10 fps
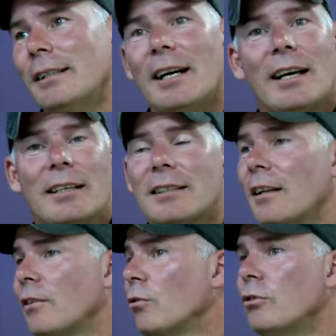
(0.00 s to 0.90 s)
And he said,
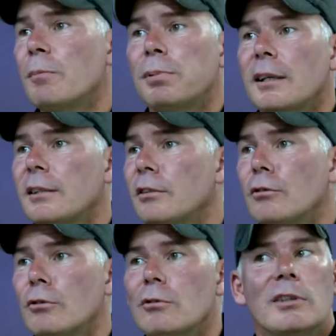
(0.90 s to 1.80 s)
the only place to
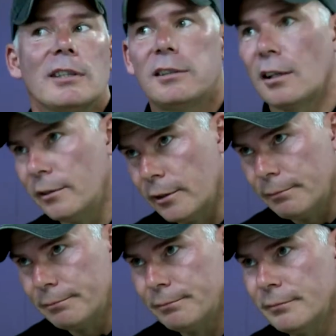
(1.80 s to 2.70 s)
go is London.
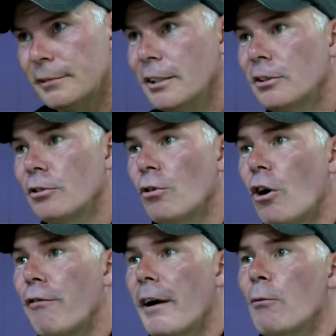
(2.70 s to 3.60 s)
So
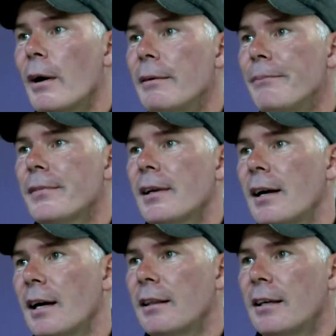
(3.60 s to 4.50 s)
off I went
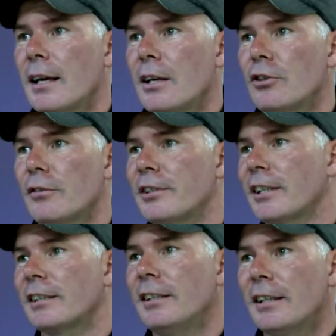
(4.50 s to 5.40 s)
at the age of
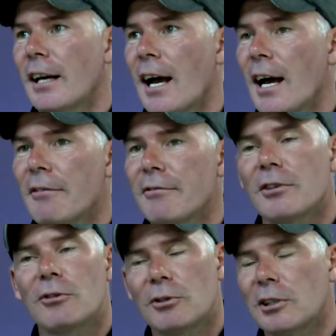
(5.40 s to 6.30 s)
16 and a half to
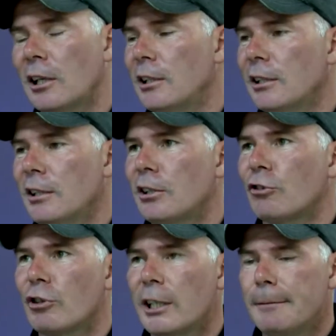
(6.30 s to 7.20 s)
go to London to
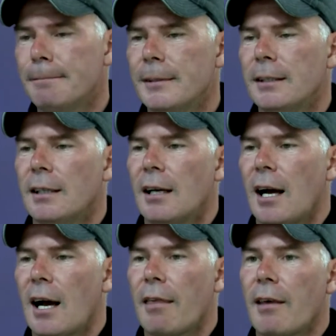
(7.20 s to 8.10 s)
train.
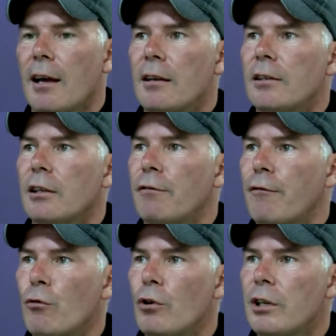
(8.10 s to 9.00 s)
I then did
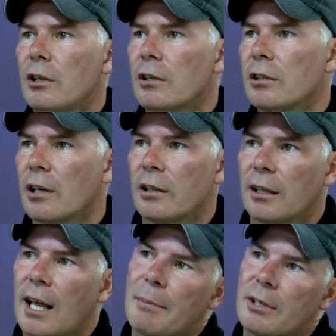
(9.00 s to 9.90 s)
4 years at the
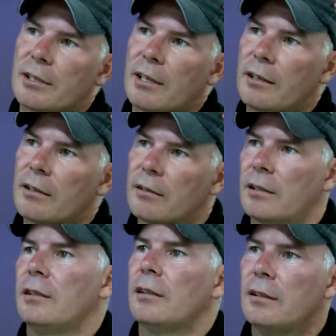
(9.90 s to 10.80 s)
Laban Centre
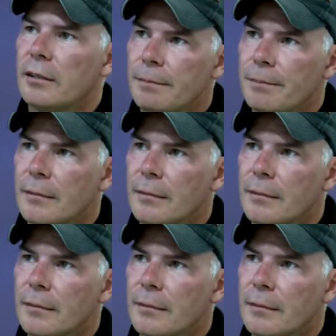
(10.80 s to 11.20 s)
in London.